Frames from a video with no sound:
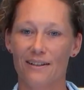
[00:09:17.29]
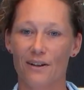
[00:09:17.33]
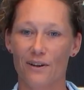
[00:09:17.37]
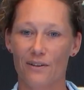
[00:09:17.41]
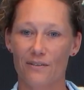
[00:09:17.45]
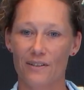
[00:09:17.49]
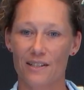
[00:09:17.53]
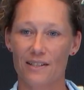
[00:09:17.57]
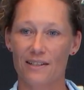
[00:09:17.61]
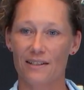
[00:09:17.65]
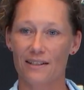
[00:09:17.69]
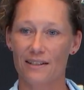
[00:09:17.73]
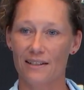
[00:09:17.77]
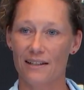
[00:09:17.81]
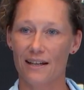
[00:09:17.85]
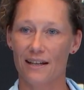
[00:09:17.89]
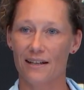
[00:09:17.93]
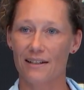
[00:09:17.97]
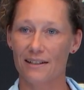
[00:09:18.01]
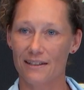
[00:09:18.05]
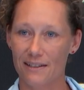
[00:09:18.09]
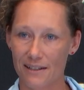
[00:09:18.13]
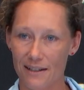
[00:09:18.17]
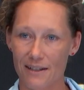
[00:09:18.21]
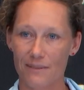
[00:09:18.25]
obviously
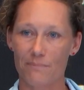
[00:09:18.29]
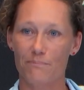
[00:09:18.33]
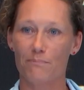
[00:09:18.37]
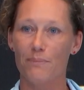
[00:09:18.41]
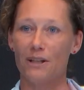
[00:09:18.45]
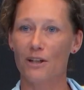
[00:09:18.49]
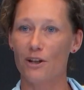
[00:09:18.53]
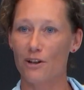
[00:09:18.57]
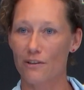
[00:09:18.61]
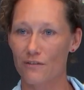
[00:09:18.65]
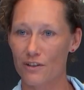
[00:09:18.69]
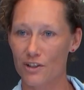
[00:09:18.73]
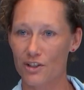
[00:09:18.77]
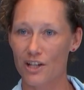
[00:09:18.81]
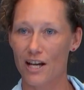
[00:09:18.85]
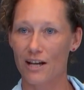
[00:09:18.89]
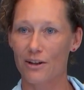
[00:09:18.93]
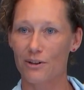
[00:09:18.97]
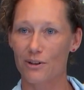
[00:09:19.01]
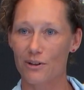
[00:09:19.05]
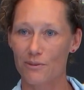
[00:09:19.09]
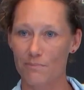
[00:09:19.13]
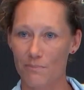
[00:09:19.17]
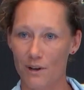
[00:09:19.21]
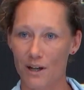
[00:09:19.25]
get a bit
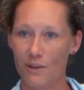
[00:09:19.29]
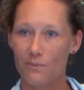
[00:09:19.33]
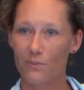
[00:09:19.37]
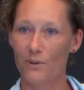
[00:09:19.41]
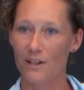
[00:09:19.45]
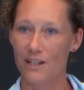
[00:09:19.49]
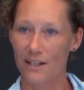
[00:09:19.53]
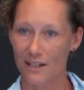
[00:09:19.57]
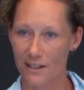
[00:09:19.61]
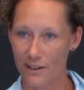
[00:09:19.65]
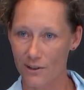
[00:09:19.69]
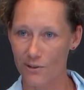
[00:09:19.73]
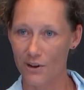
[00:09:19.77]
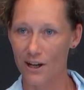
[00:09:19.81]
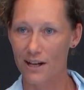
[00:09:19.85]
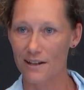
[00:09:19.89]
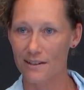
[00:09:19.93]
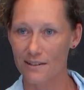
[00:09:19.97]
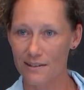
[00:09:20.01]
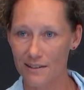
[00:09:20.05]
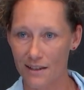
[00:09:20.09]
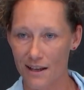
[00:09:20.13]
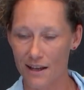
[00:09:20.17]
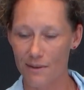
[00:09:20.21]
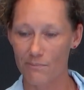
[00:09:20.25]
overshadowed by winning a
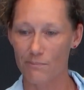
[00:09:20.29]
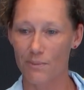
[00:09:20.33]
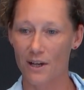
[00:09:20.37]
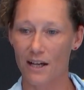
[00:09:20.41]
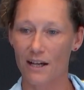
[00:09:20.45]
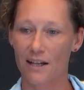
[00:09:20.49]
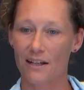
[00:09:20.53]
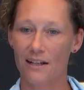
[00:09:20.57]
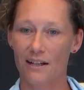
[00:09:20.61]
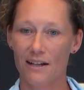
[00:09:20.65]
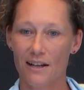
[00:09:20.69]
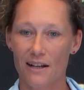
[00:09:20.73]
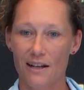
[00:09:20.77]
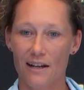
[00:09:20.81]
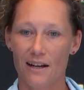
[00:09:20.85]
Grand Slam. But